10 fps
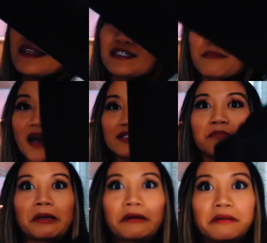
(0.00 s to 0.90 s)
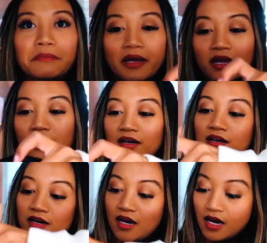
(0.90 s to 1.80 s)
This bag's bigger than me.
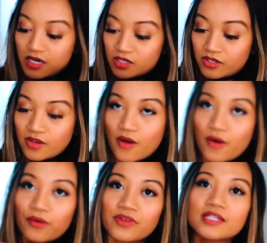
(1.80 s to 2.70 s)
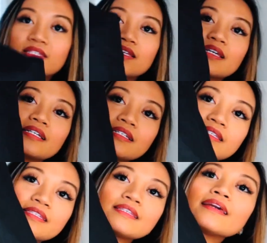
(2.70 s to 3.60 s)
So this
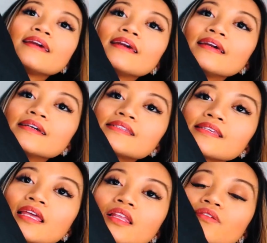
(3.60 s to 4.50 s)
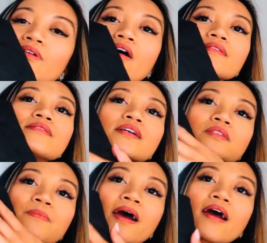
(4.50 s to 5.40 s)
is the Saint Laurent dust